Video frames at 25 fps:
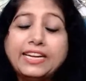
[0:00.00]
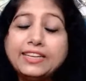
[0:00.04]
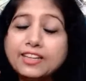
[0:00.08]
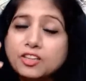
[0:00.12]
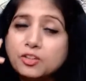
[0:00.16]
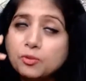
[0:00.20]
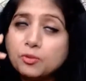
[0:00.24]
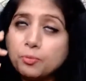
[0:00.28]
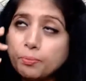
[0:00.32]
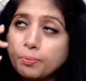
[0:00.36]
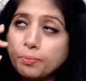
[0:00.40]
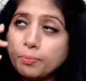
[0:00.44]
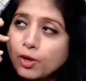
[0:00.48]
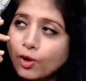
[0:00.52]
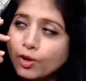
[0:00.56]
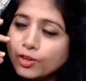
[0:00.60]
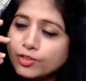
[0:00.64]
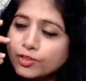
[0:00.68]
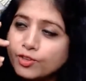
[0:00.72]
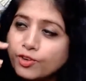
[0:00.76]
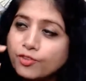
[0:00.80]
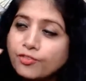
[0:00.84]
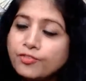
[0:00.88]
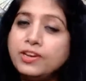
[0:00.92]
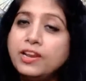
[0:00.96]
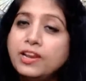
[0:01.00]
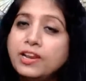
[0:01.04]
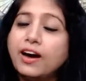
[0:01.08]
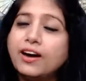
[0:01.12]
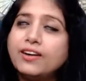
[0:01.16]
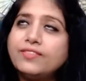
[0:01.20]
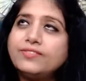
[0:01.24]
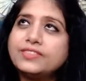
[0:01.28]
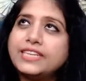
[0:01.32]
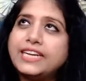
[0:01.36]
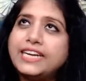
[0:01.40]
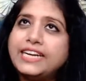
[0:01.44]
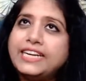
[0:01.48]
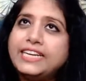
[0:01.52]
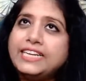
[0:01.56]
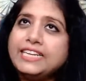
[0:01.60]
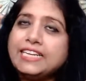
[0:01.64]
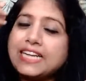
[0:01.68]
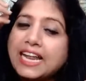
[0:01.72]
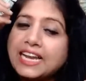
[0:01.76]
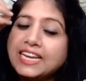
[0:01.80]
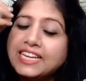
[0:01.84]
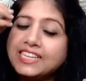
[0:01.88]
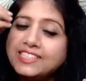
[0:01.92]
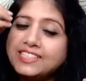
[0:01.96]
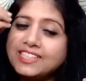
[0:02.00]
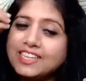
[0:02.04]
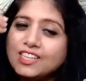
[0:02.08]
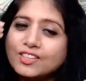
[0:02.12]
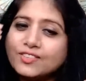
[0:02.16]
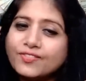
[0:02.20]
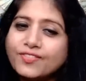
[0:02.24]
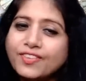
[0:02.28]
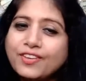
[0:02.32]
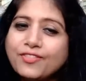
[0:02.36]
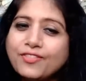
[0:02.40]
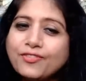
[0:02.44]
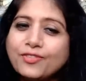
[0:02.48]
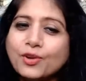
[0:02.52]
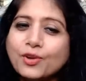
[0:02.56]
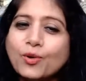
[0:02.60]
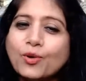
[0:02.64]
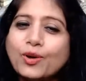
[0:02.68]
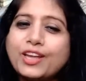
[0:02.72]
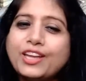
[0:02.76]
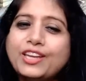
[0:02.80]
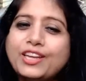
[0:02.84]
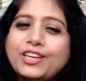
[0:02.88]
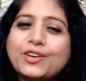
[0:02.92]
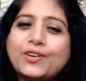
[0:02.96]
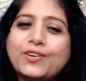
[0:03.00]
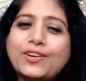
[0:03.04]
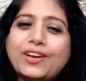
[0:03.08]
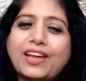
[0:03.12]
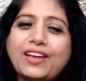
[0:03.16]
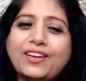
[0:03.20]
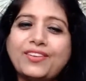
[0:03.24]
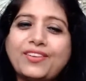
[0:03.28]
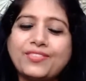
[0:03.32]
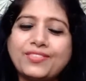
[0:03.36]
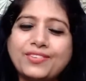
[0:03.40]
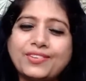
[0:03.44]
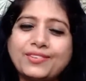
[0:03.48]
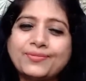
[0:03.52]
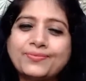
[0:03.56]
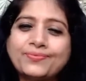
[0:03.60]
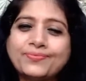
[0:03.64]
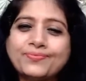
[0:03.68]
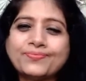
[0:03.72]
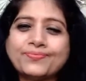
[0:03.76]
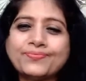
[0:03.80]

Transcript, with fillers: It is because of love, intelligence will flow in your life.